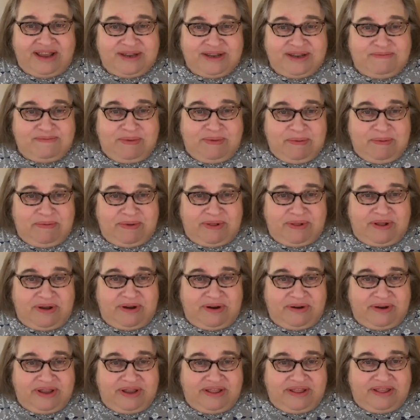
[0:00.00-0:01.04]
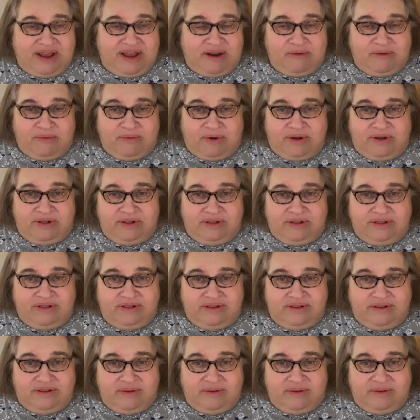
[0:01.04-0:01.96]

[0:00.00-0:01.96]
as people are in that role,